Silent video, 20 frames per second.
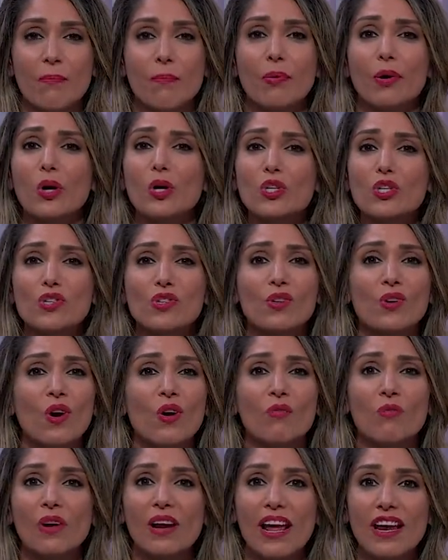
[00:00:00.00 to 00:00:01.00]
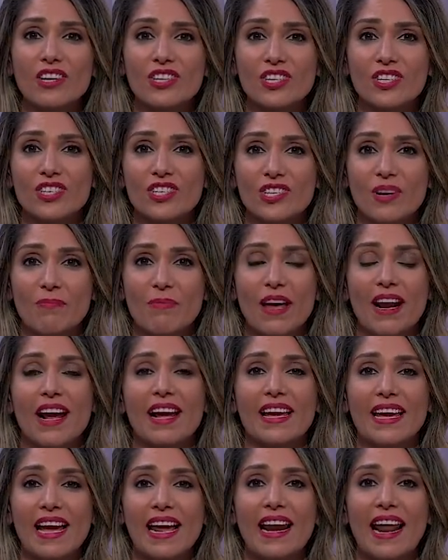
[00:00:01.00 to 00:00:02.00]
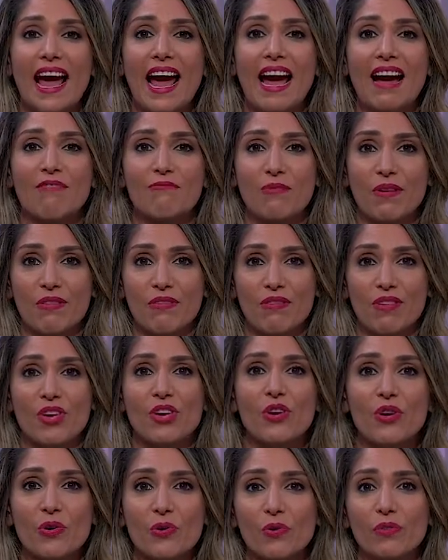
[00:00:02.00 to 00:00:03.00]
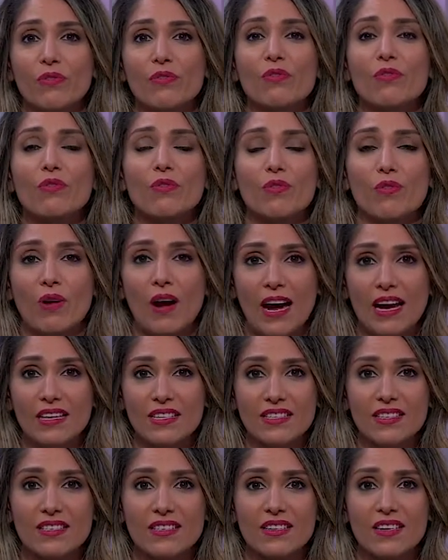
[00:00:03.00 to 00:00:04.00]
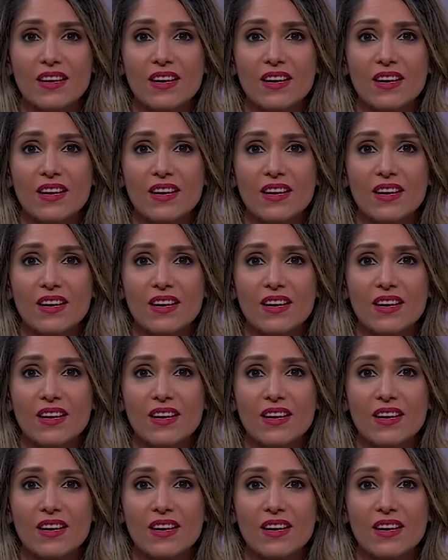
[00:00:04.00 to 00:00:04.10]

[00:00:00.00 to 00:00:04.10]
personal relationship that I can have with you through Christ.